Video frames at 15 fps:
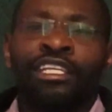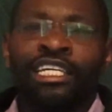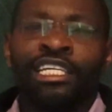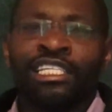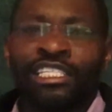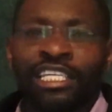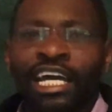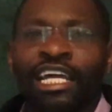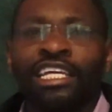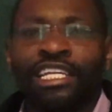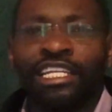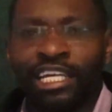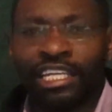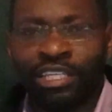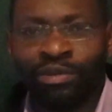they
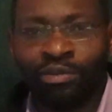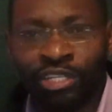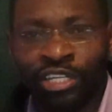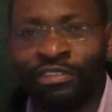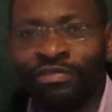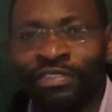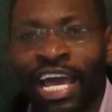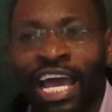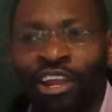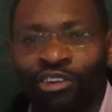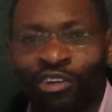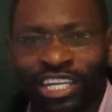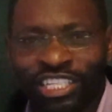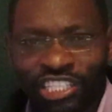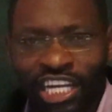decided that they would give
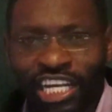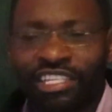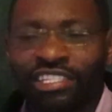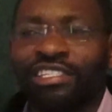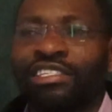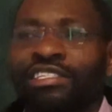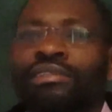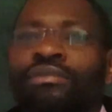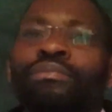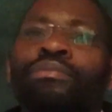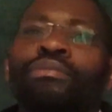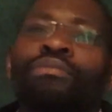dialogue a chance.